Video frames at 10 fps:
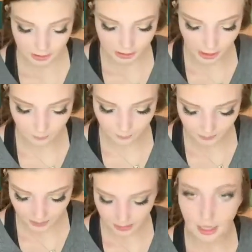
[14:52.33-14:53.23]
So
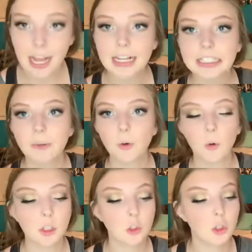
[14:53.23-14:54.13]
next I'm
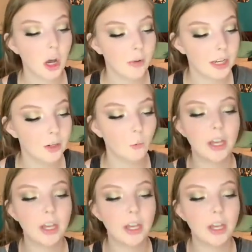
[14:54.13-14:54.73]
going to go in